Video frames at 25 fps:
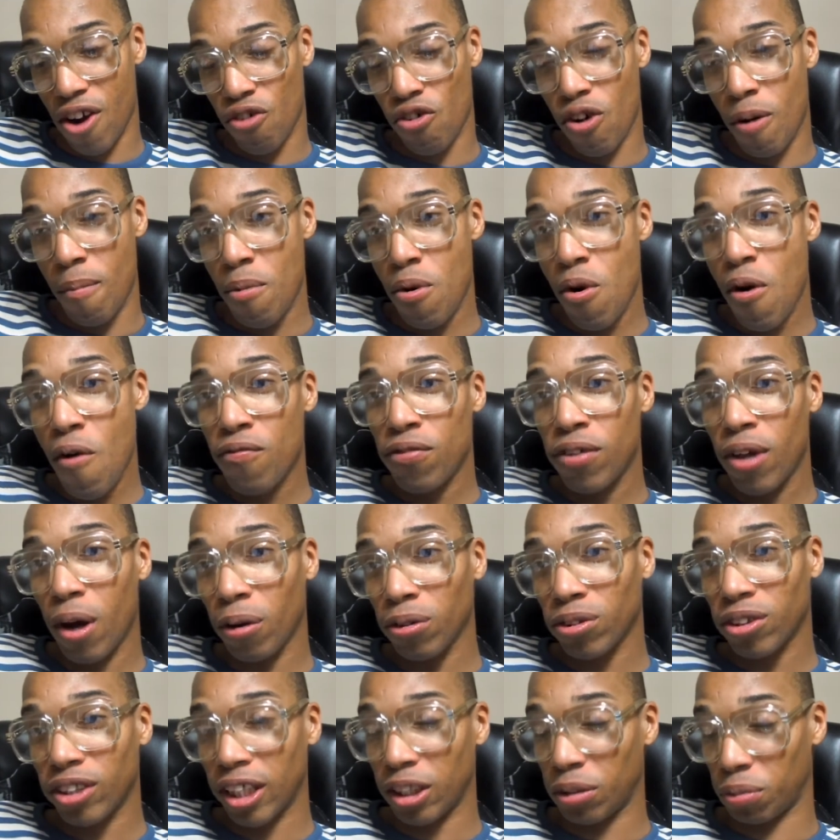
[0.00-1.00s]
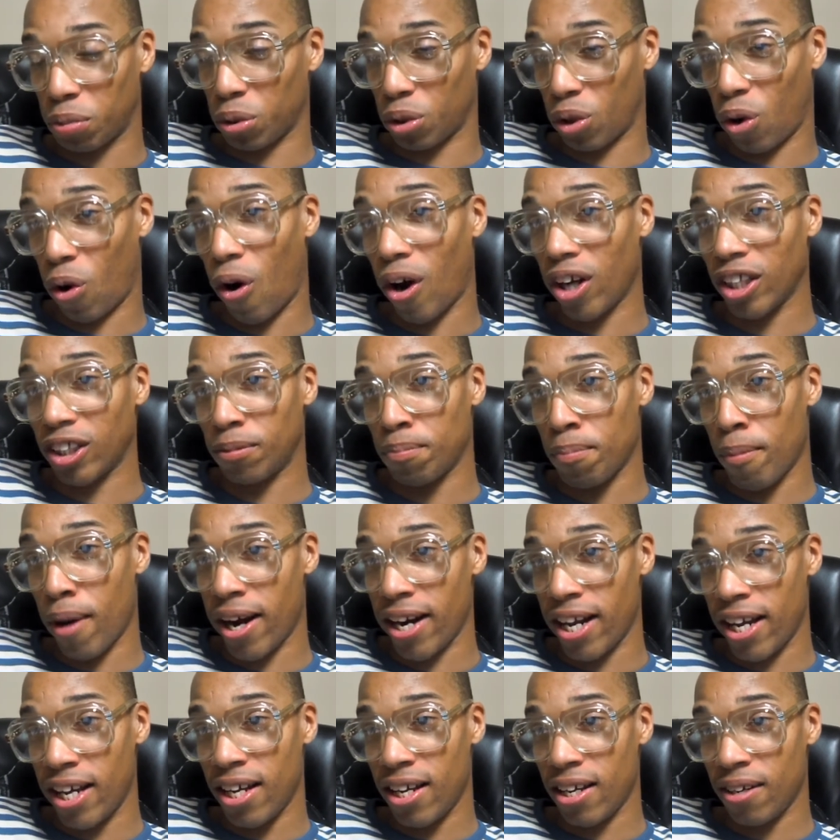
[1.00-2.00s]
Remove those things which cost
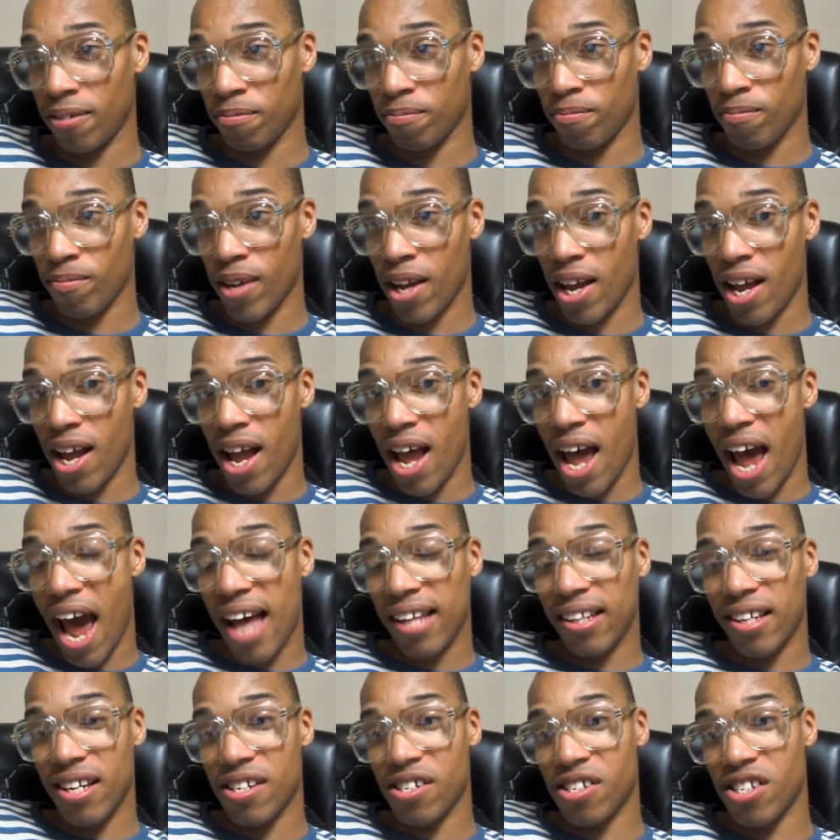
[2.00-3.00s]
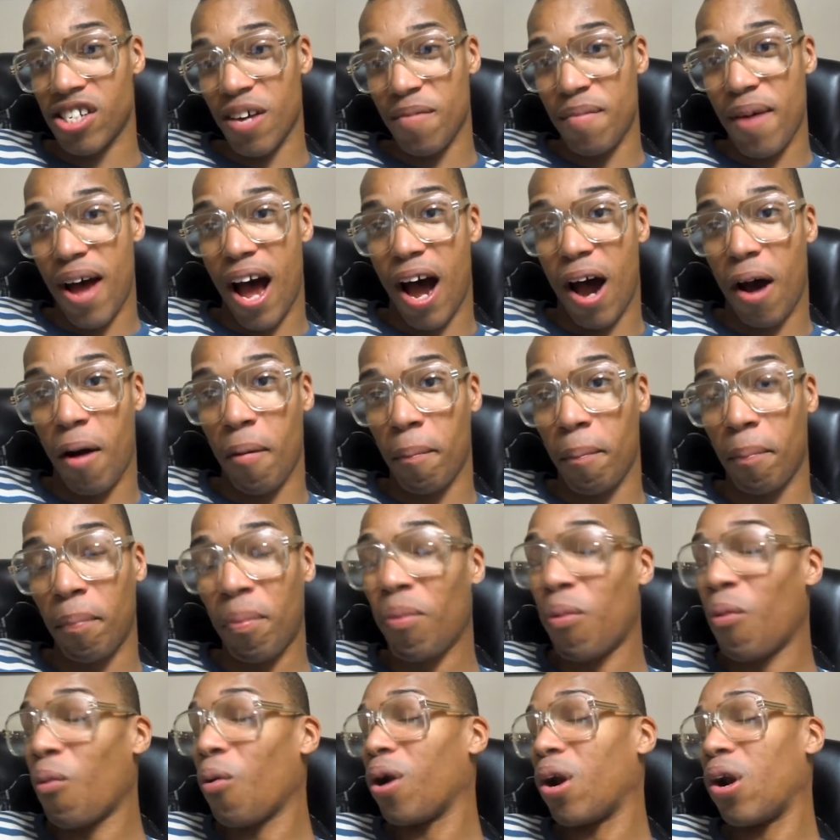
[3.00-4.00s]
money, and then somehow
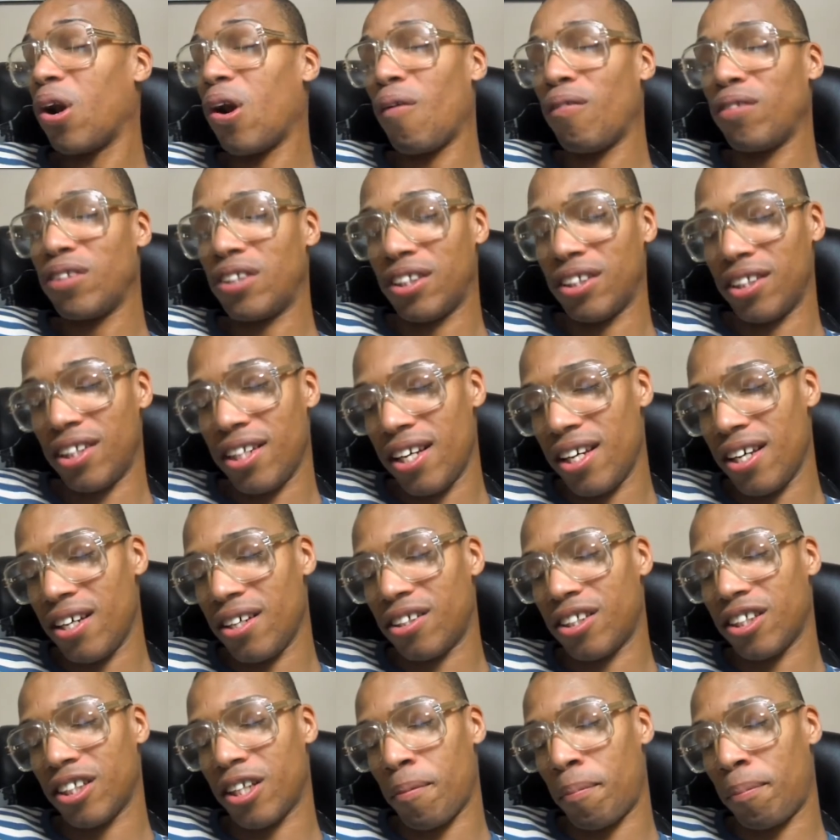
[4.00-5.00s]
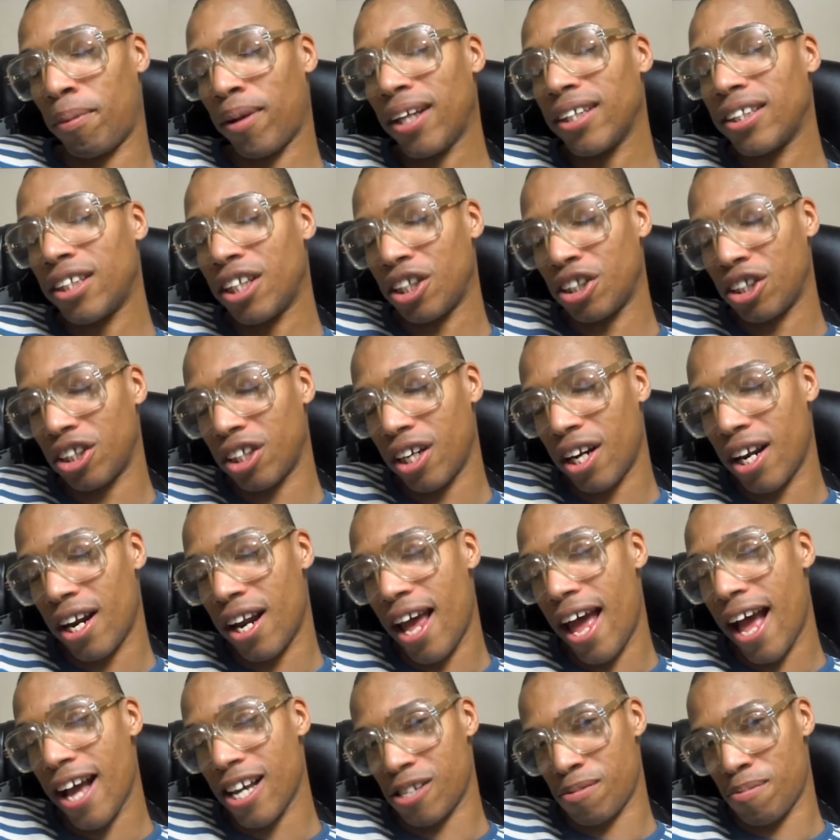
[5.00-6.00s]
port it over to the PlayStation and
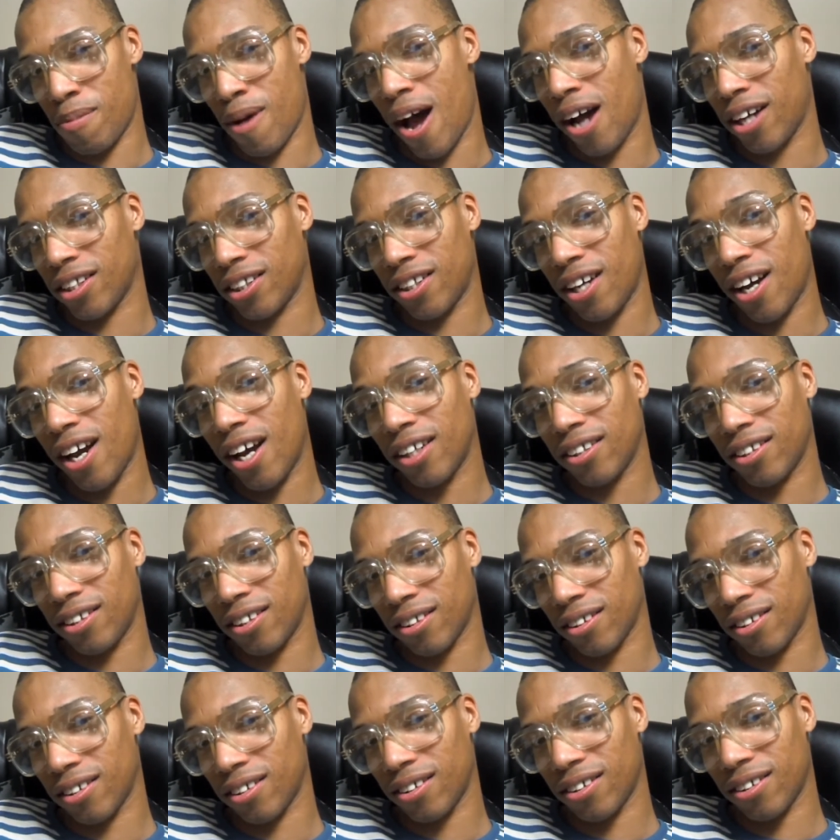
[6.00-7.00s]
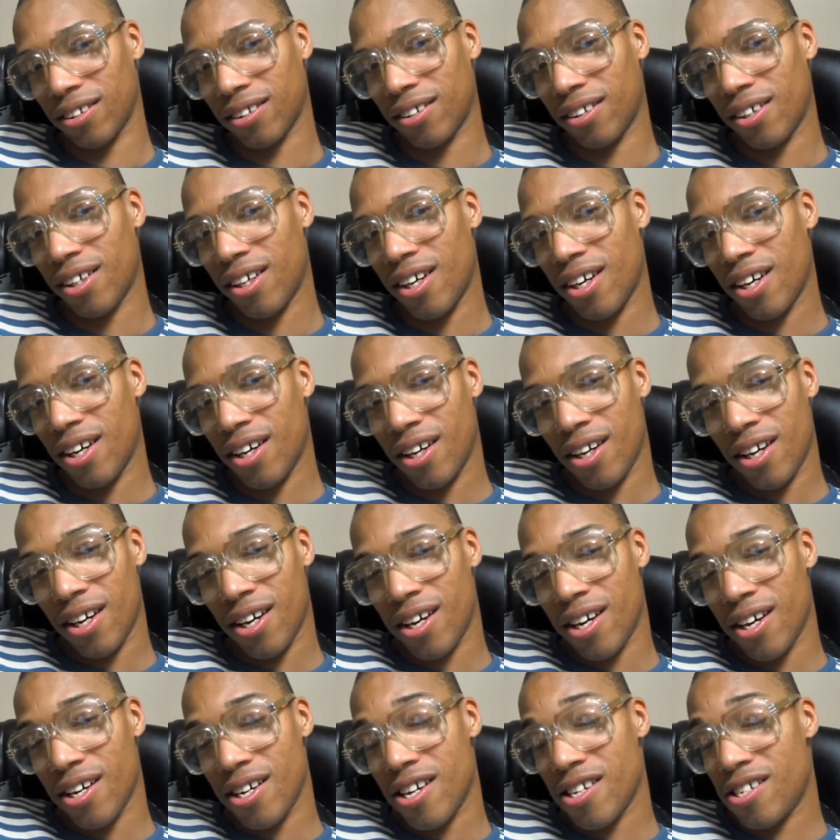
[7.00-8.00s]
Xbox consoles.
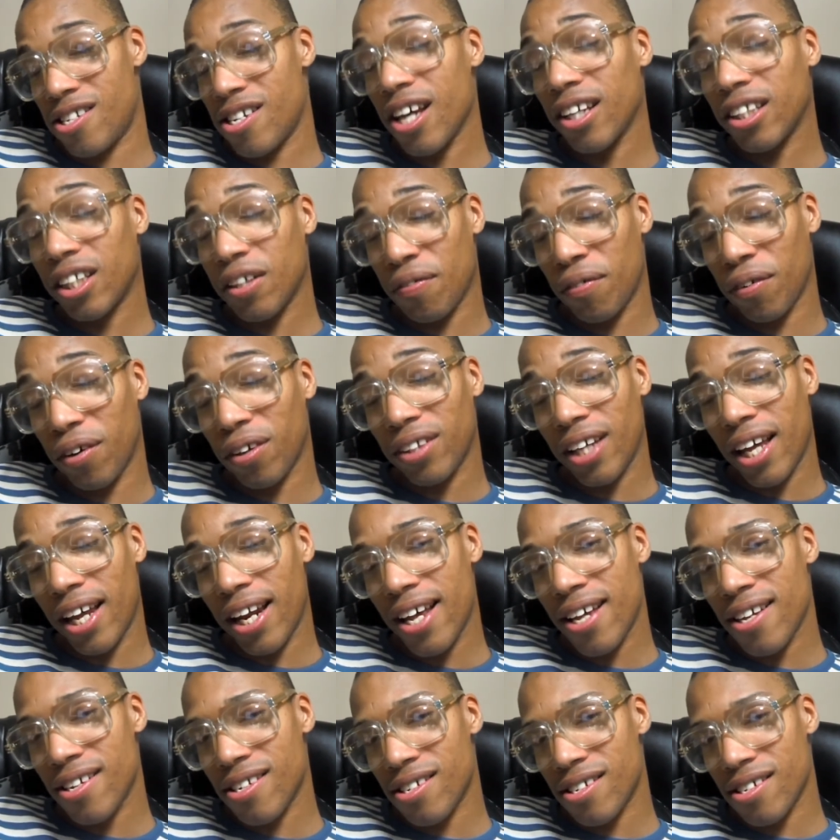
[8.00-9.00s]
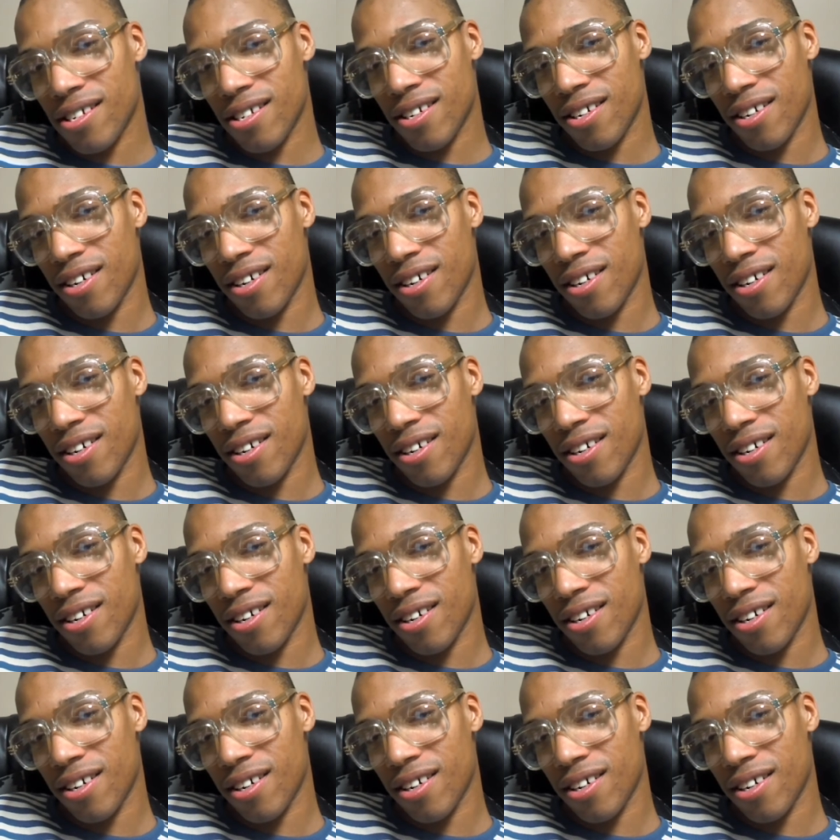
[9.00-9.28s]
You see how difficult that is?